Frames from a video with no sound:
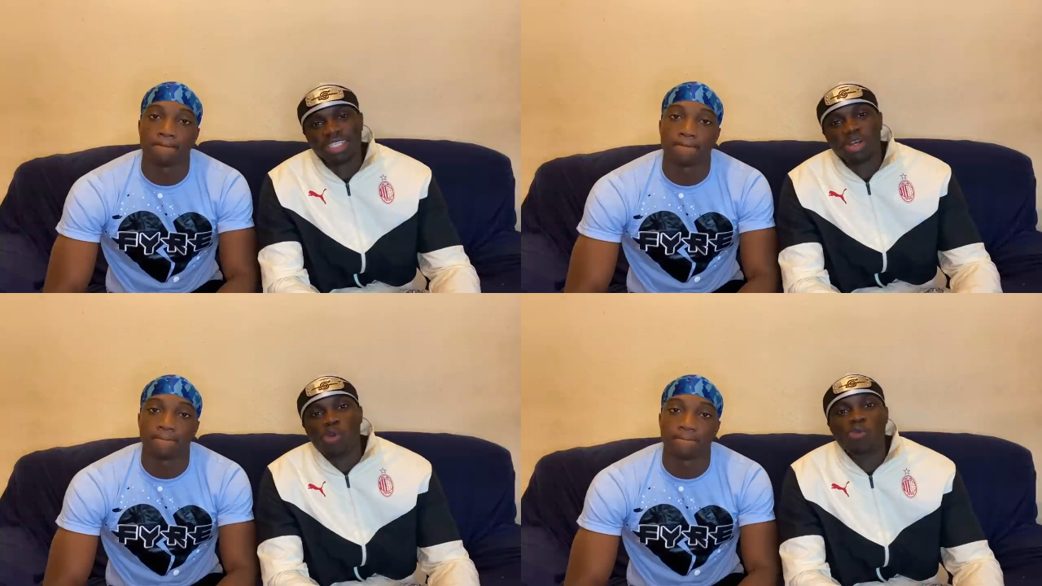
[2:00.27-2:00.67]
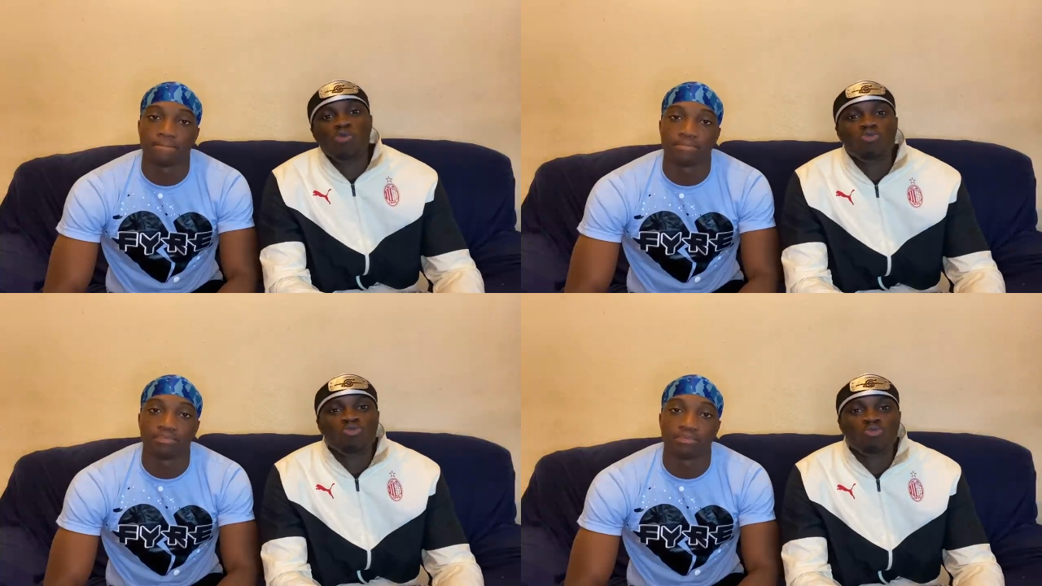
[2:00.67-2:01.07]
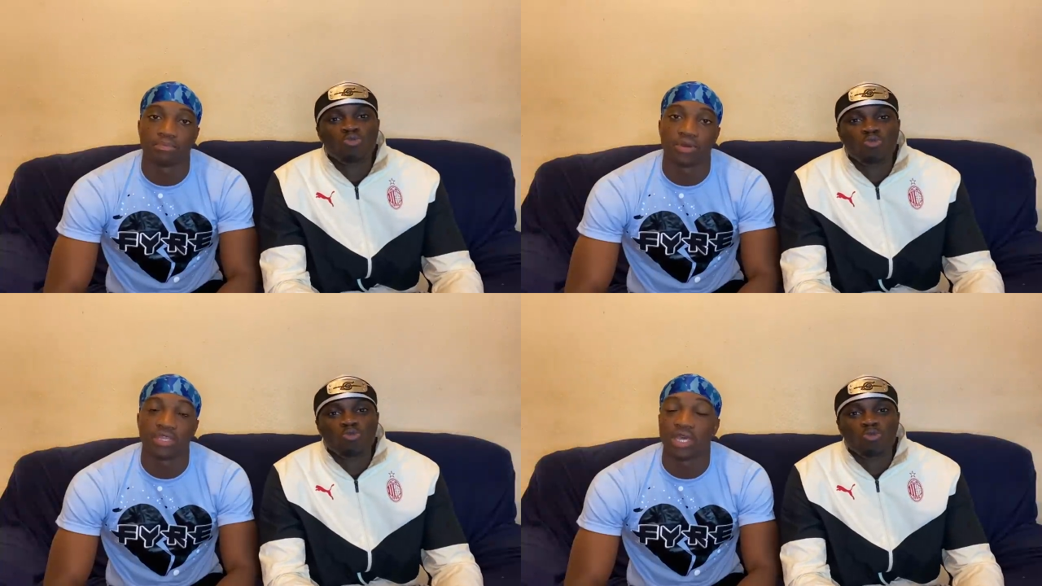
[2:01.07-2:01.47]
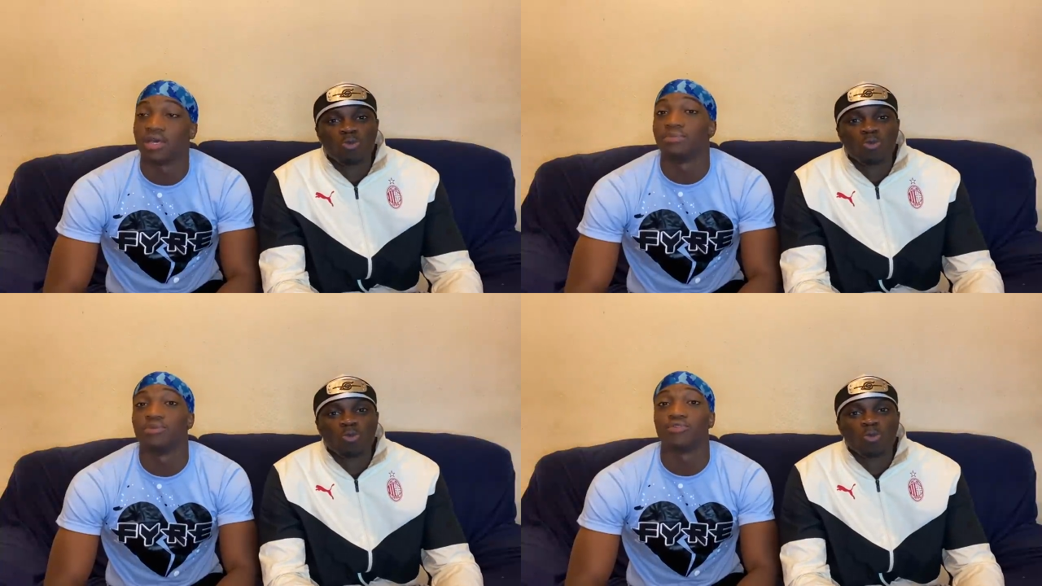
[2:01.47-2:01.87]
Speaker 1: go. But yeah,
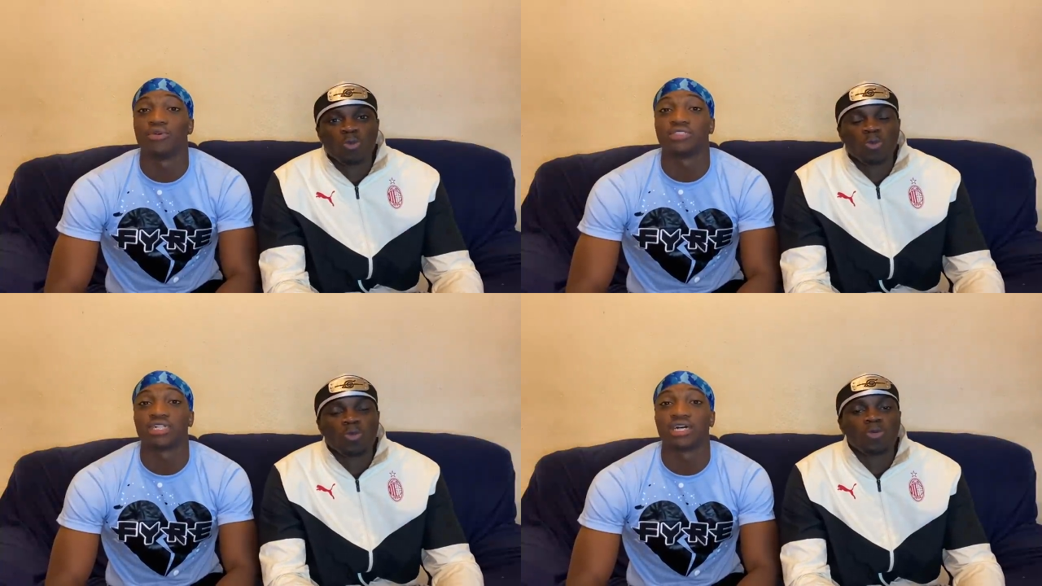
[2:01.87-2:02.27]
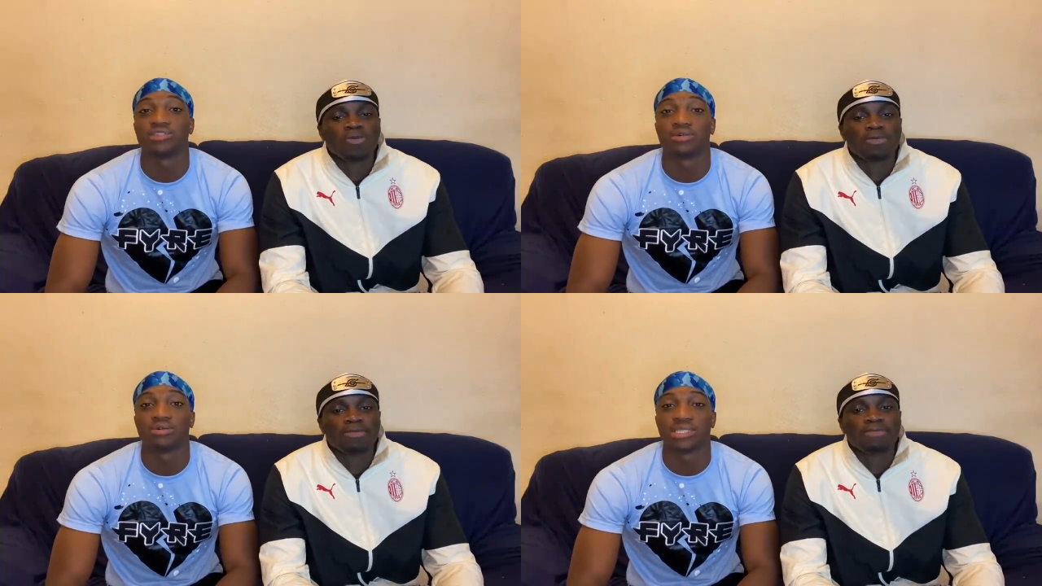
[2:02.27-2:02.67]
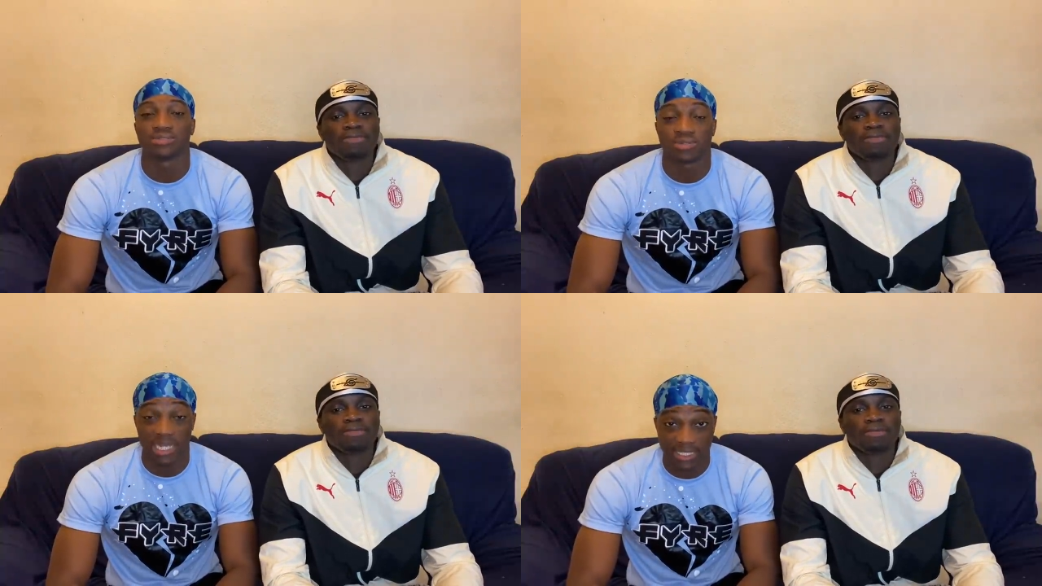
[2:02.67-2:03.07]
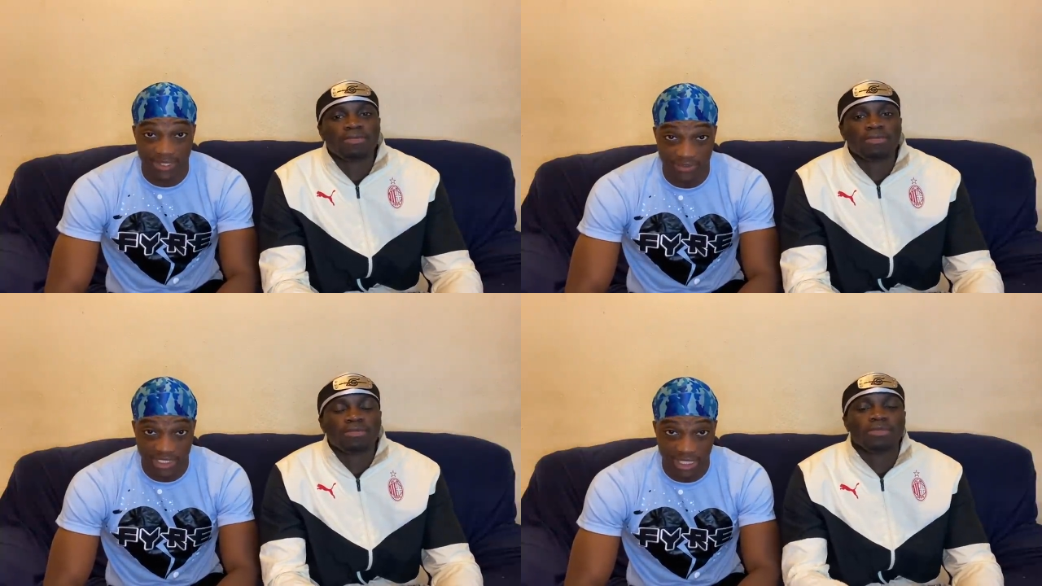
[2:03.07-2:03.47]
before we start, as always, we like,
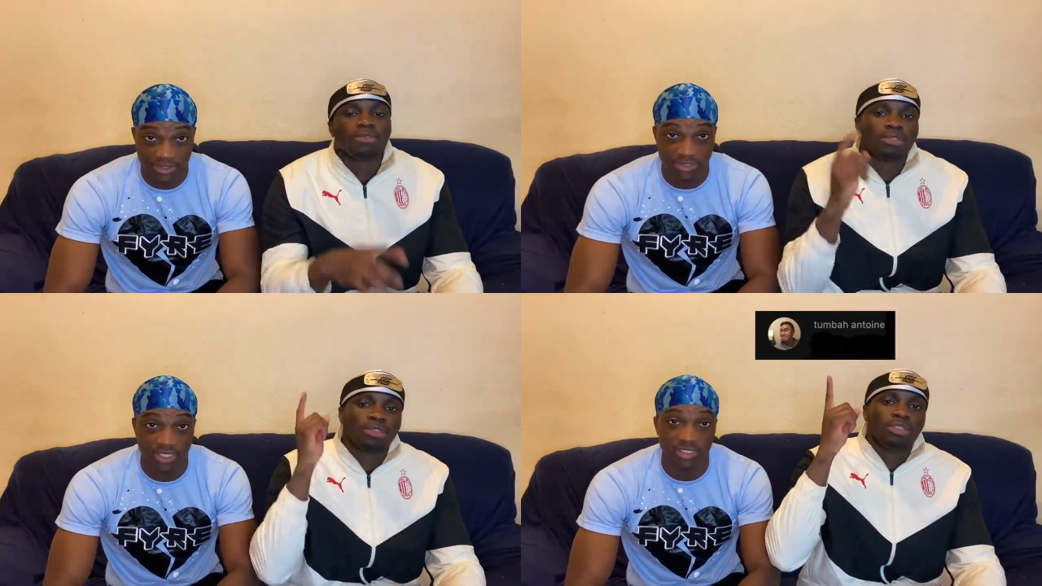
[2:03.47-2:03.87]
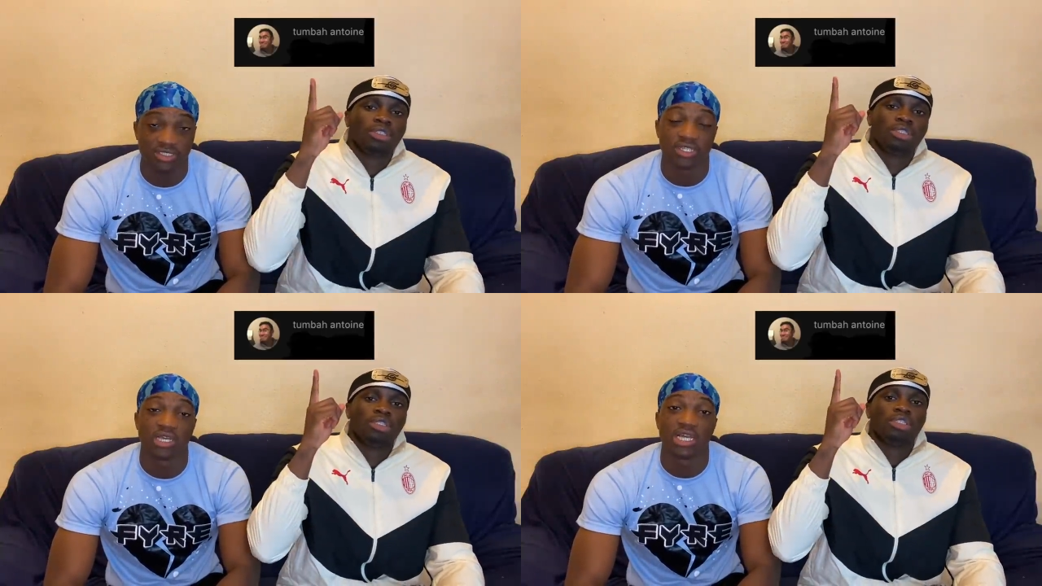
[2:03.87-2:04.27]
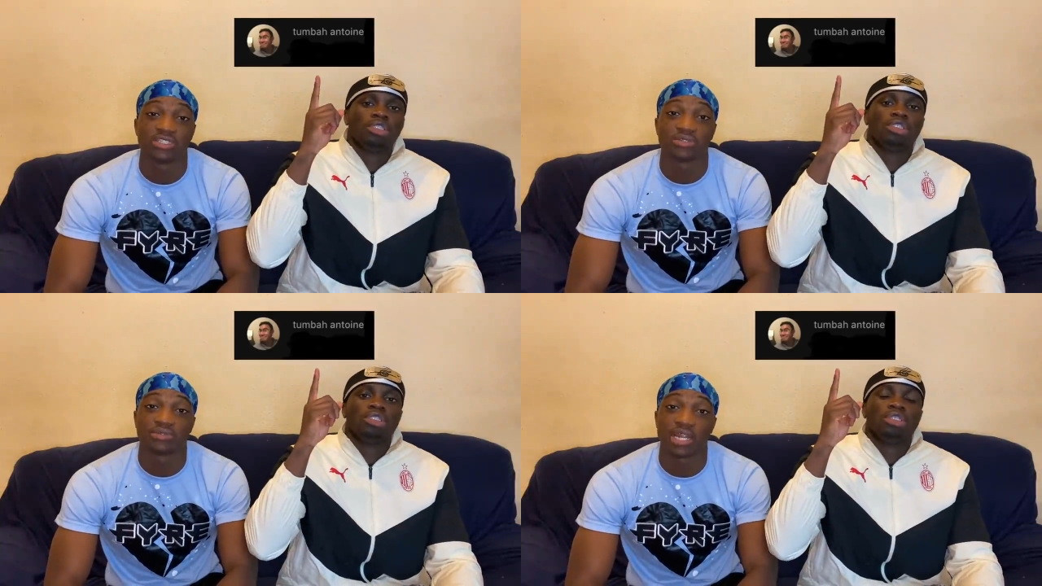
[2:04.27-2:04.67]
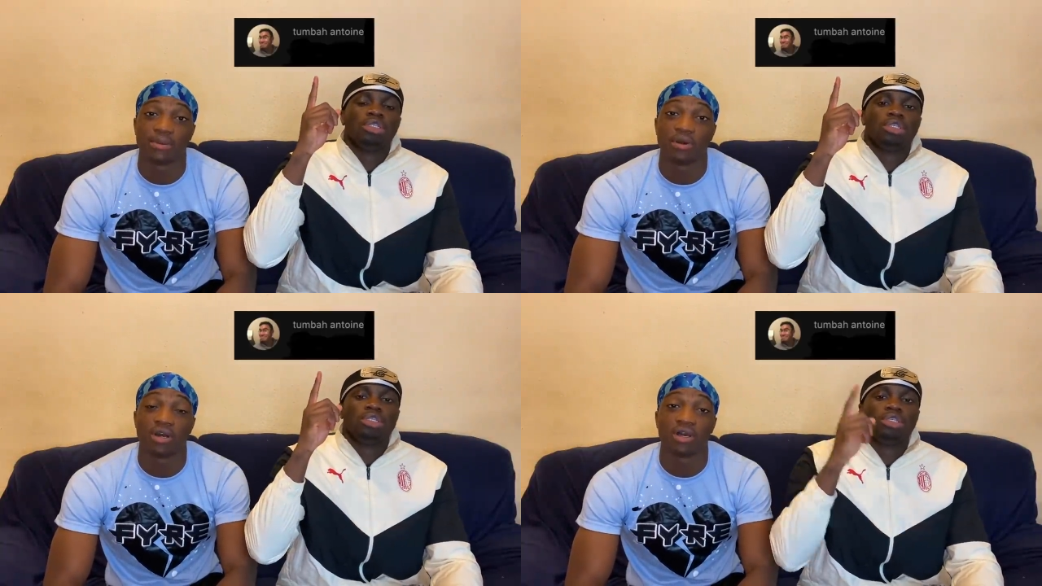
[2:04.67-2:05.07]
give a shout out to this
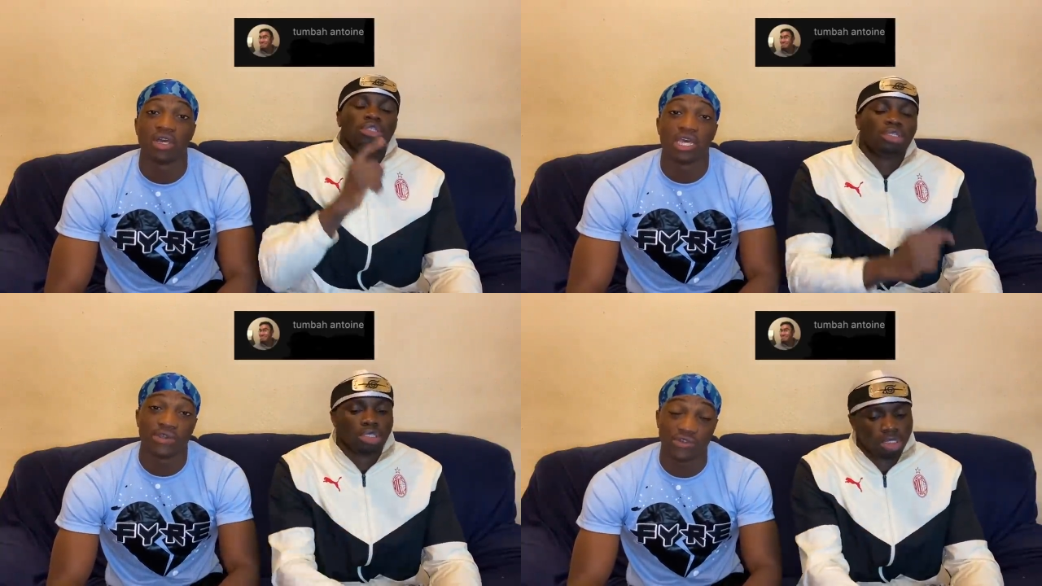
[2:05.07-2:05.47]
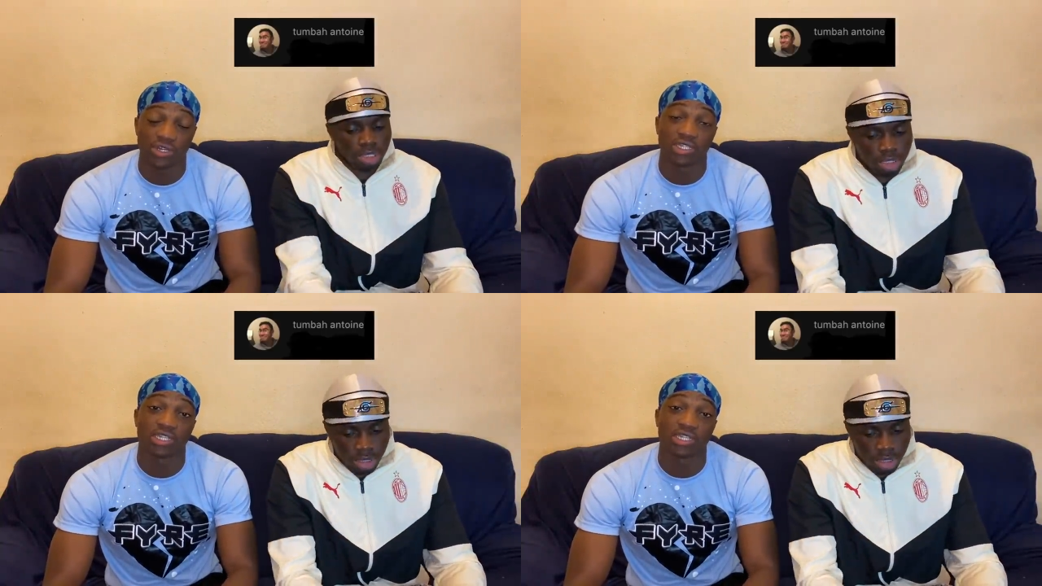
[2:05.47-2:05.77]
subscriber. If you're not